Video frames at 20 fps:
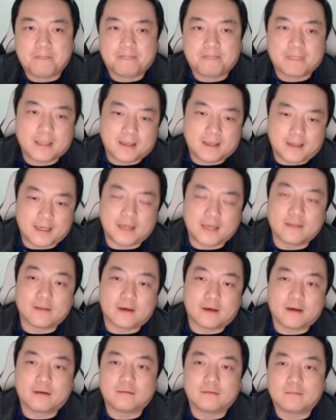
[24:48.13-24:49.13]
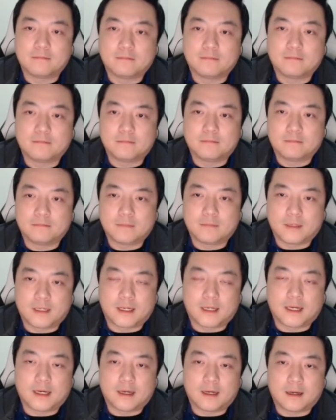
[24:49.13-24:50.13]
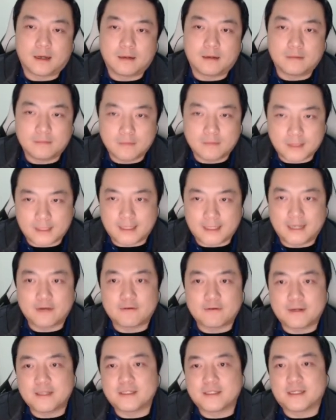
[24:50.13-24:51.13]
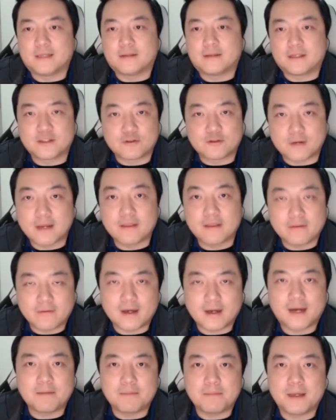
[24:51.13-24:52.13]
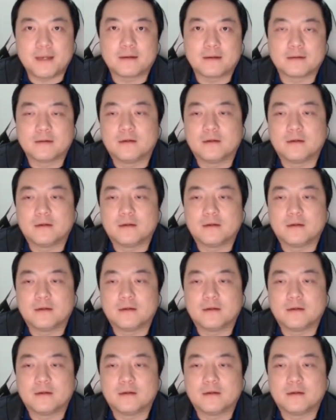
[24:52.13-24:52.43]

either an increase in the strength of heartbeat,